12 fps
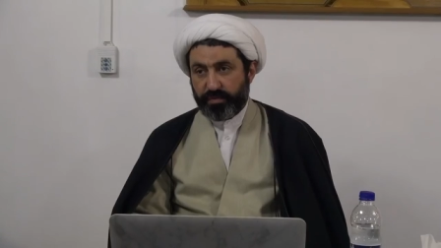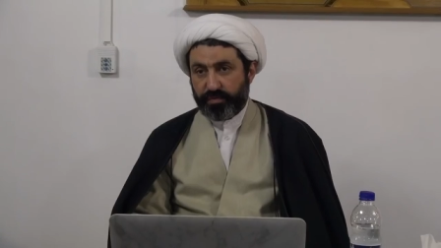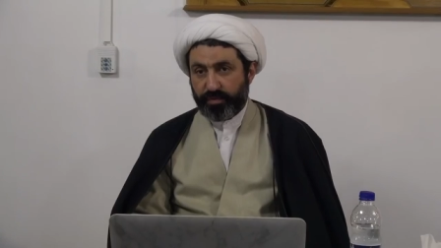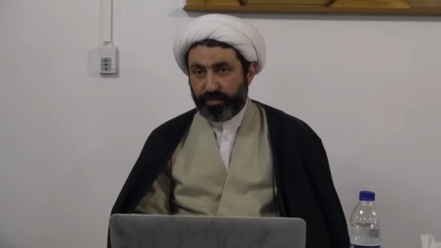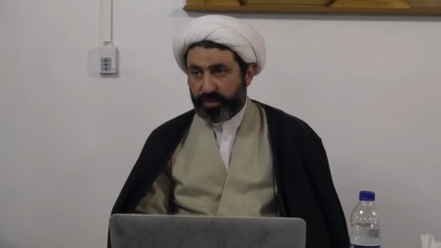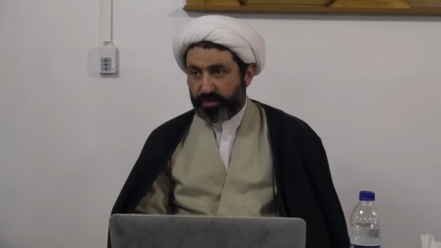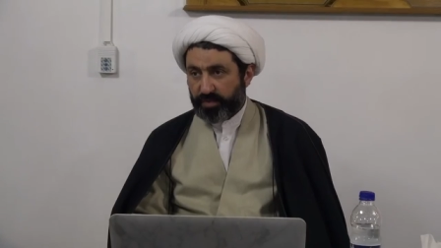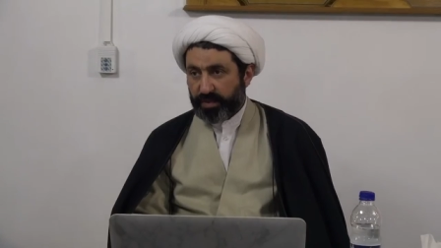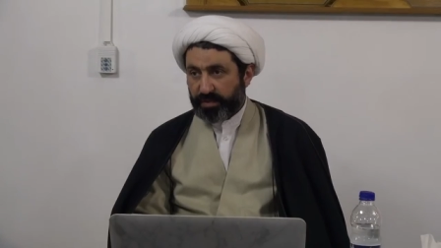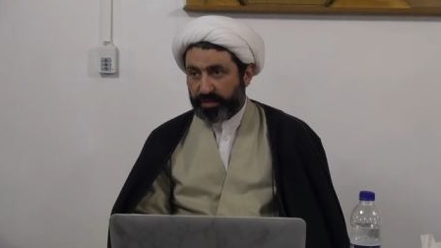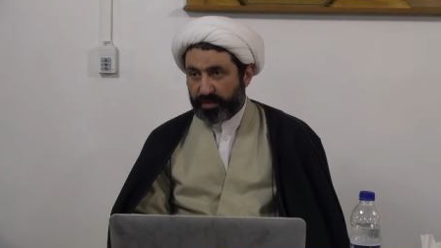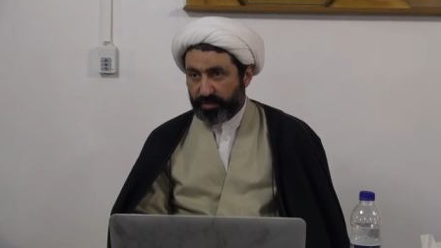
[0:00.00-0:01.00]
43
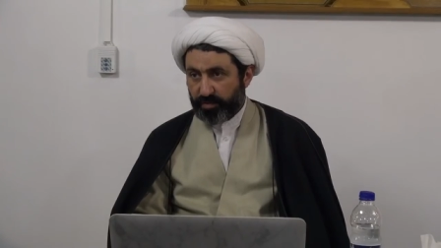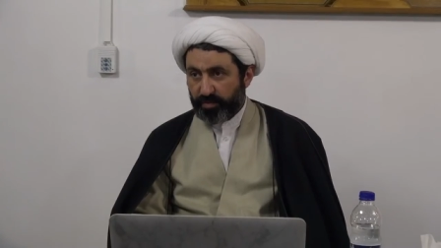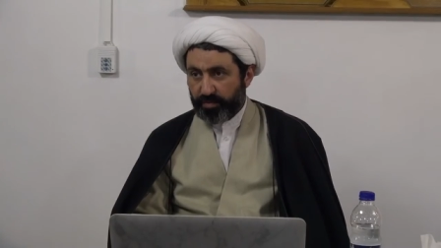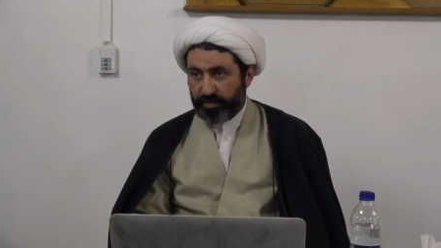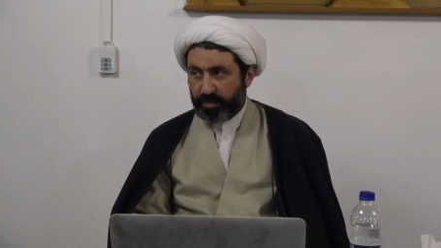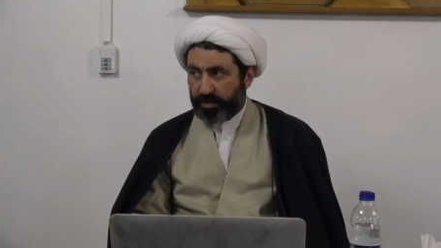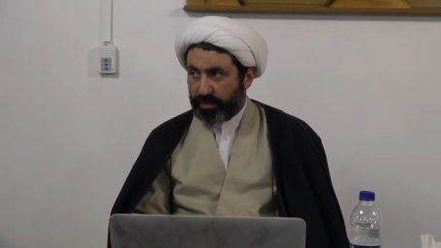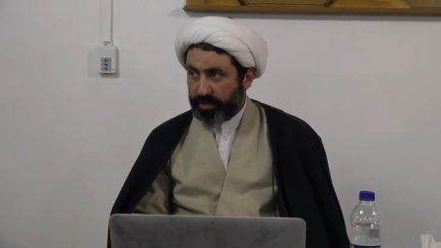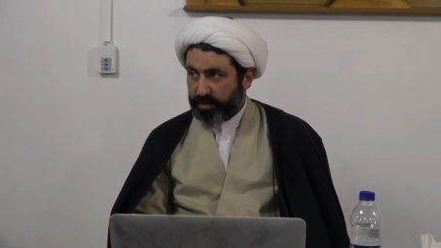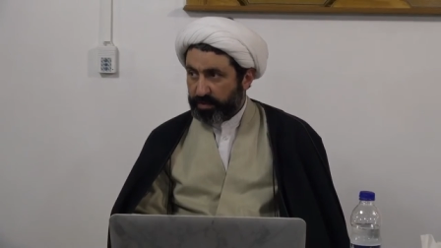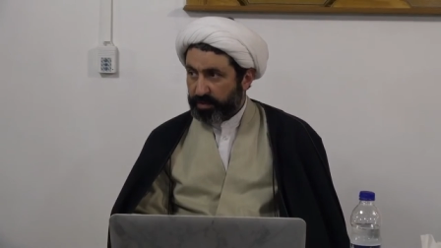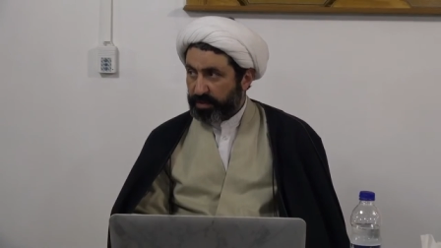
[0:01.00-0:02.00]
years ago
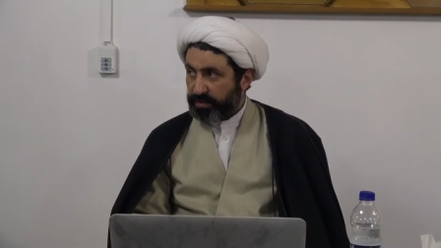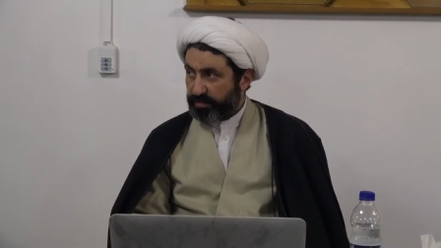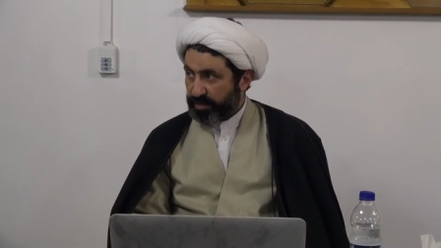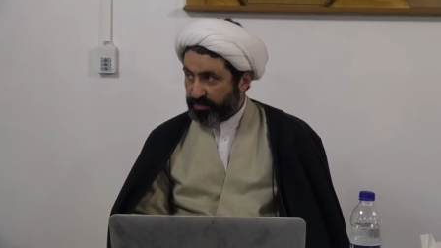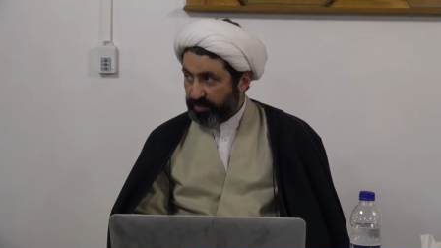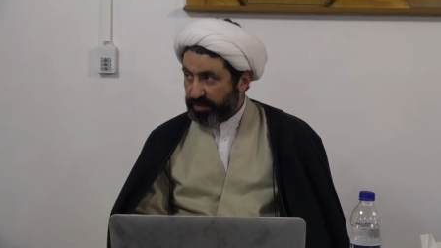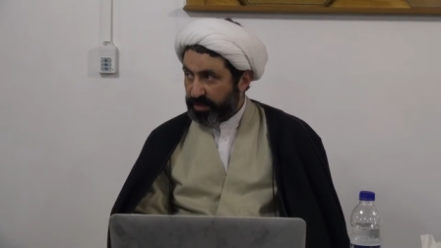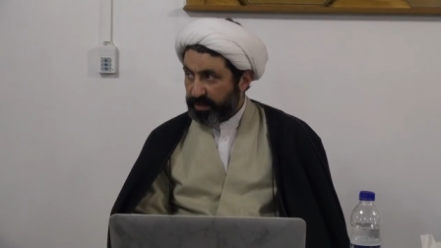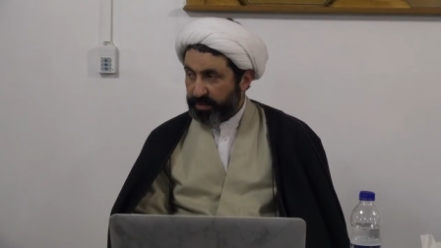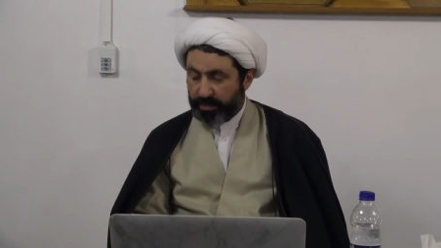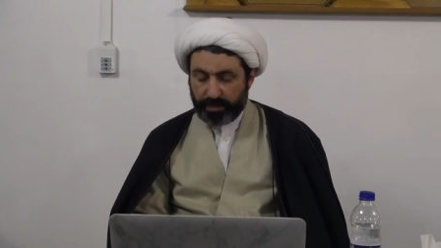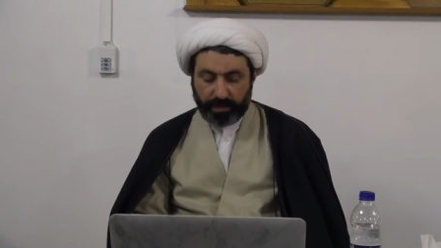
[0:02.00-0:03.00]
this was
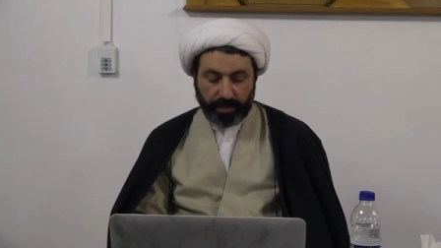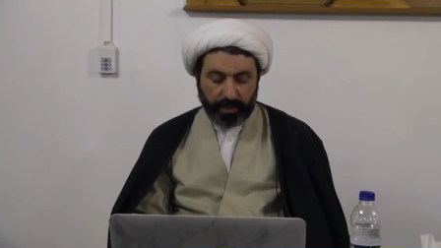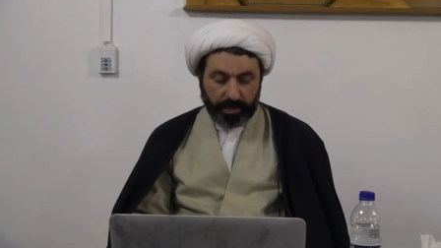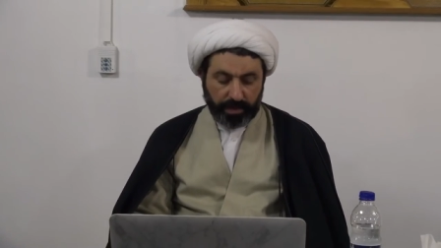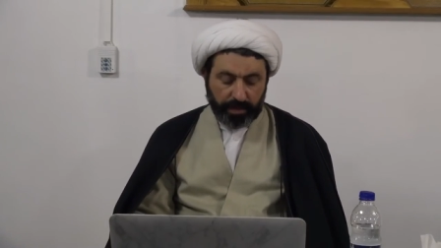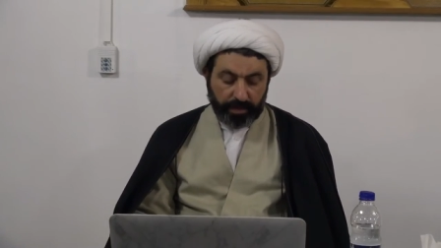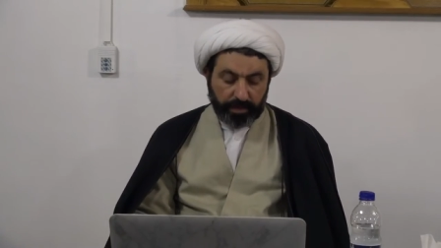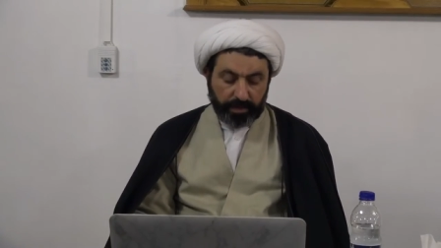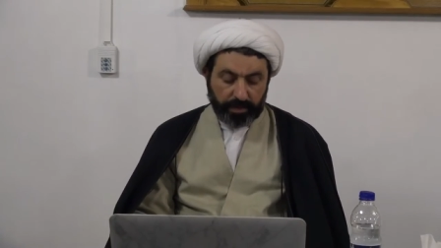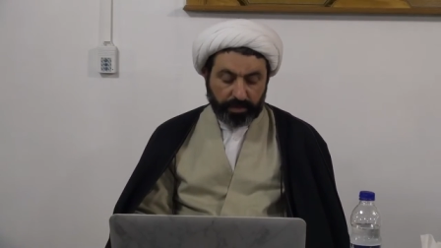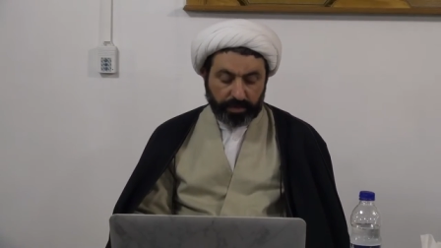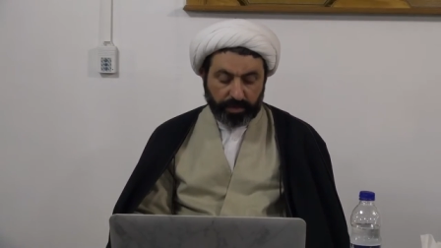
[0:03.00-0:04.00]
written
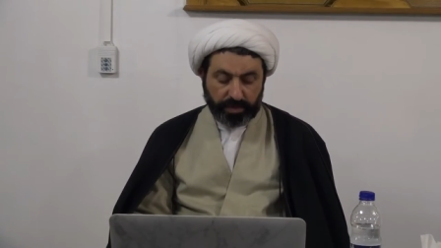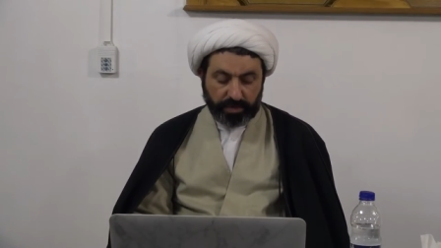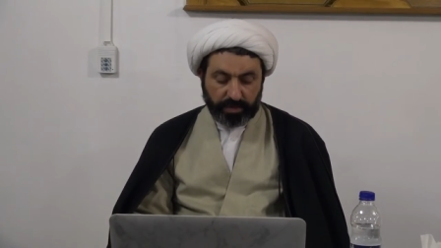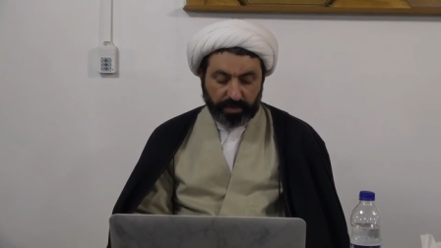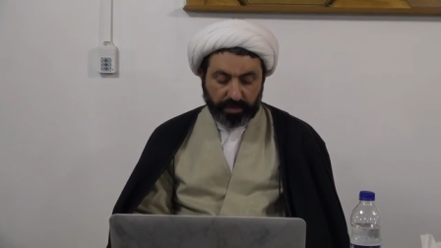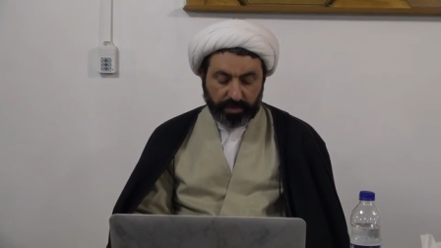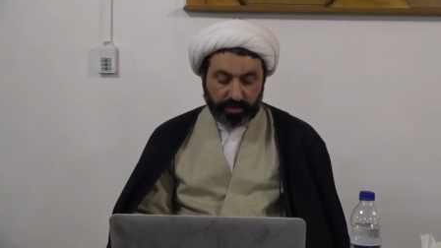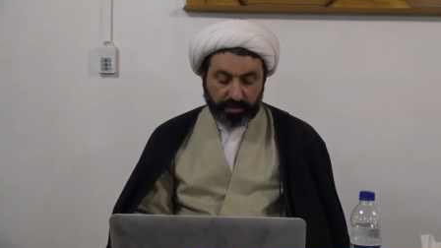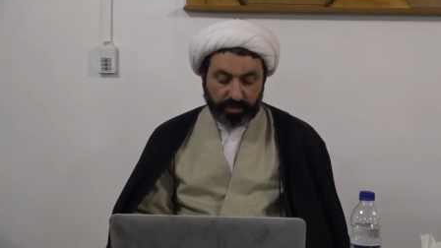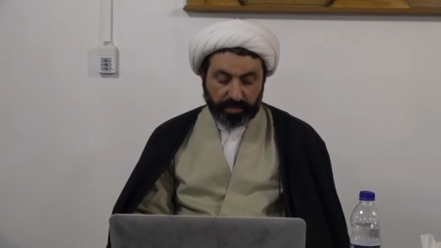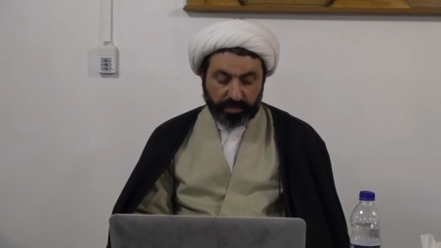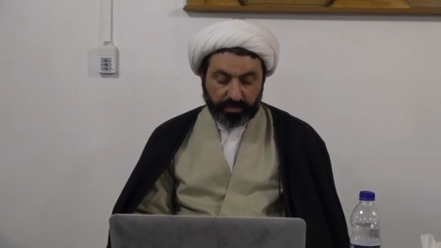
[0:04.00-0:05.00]
so it's
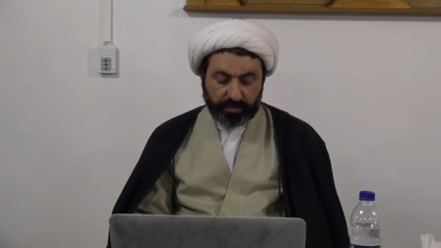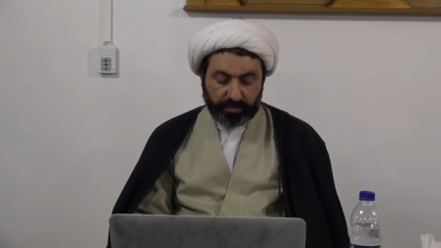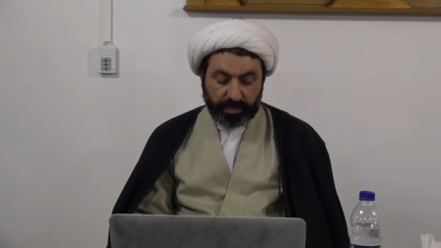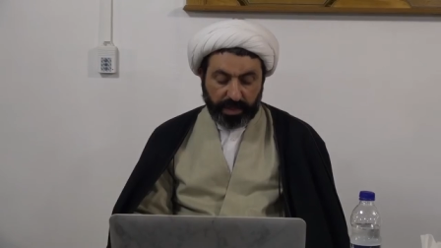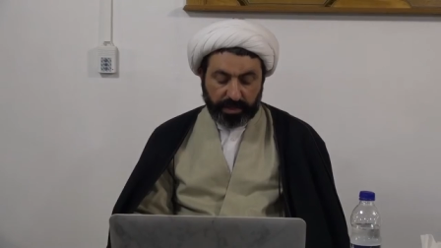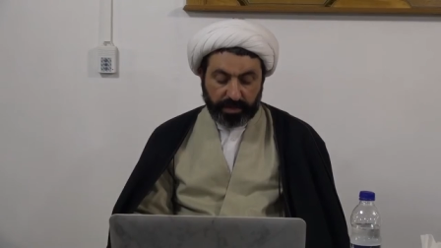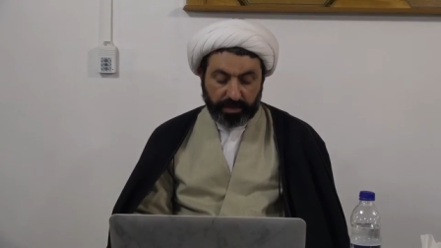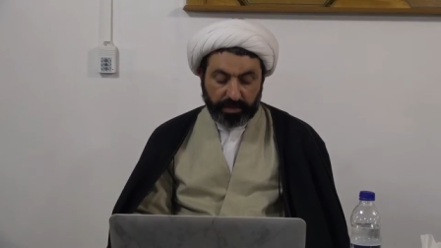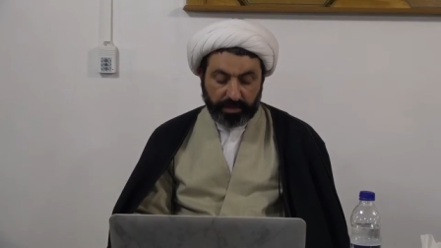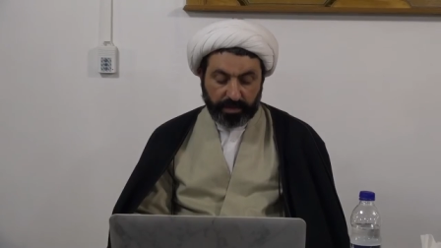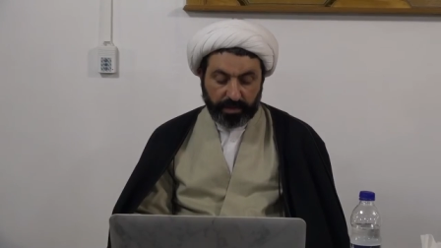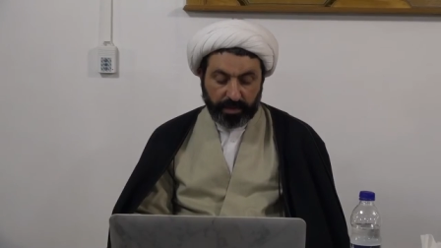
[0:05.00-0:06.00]
like
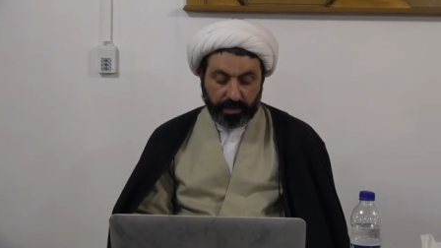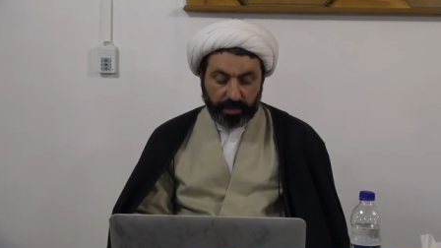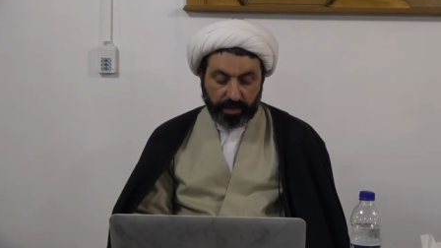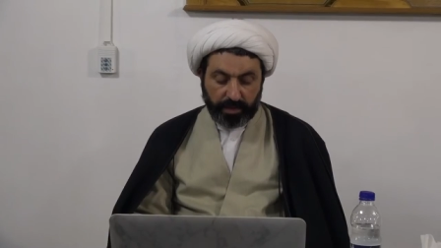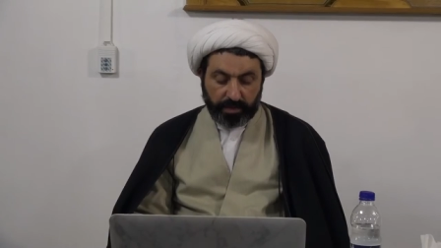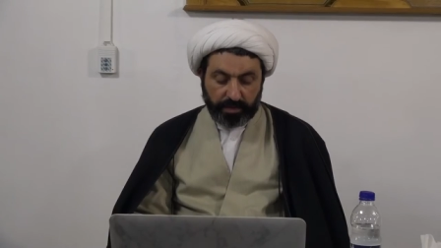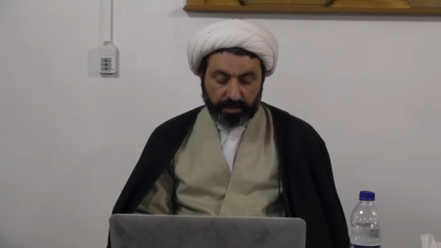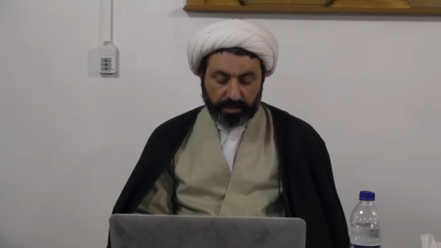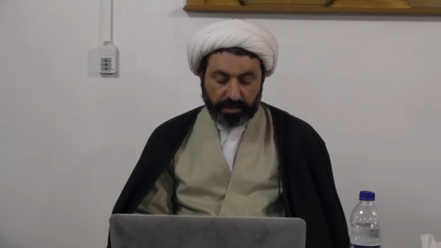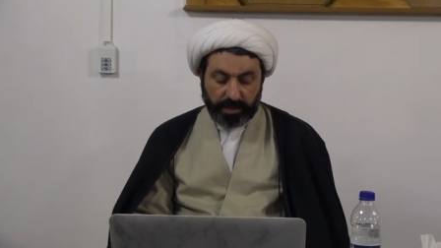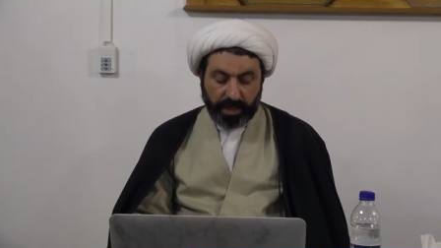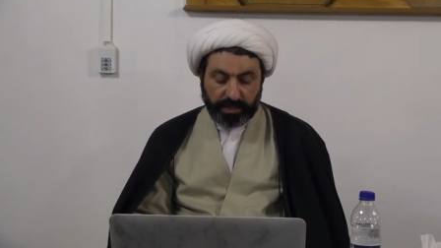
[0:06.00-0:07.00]

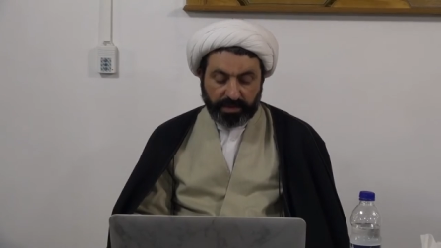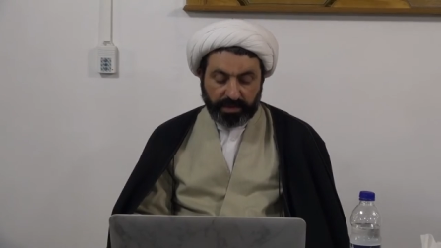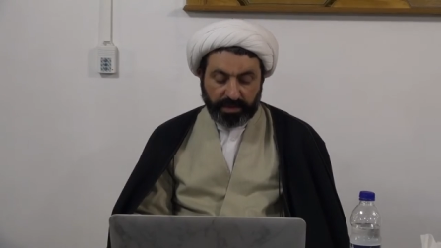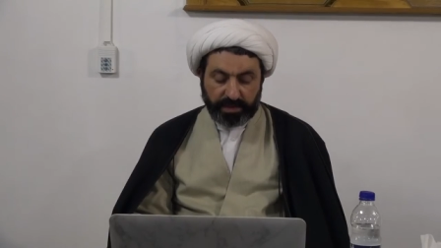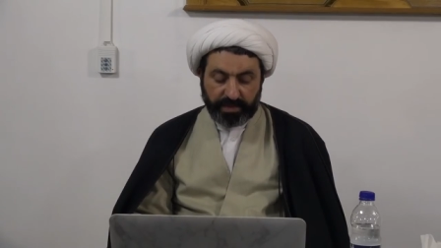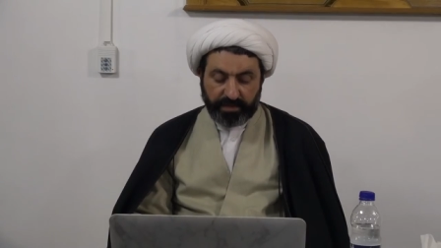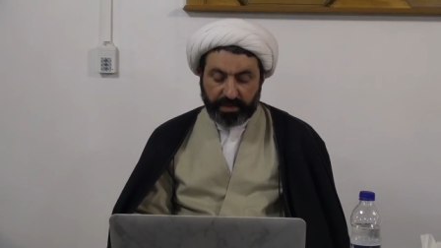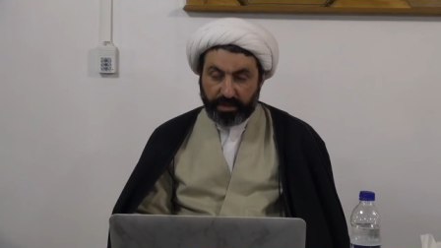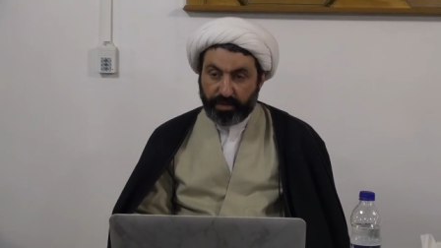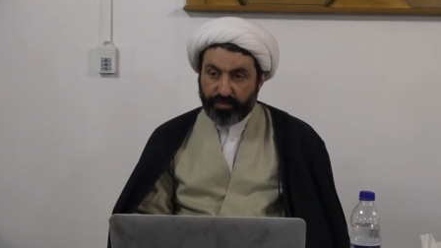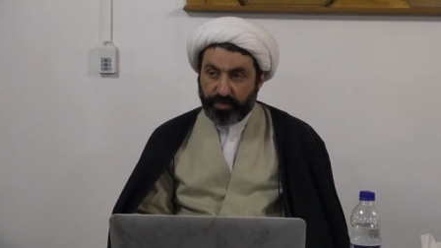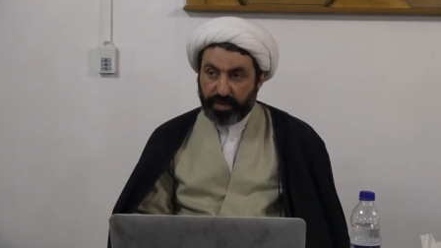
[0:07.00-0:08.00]

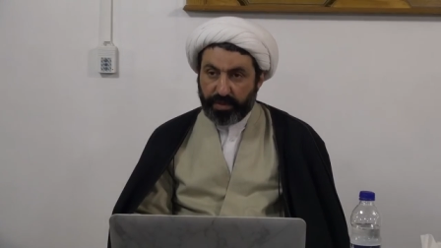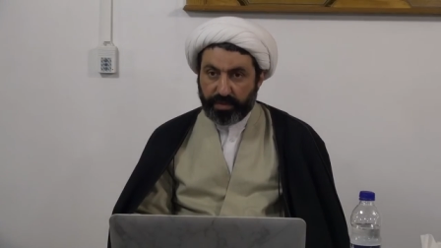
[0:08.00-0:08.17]
1973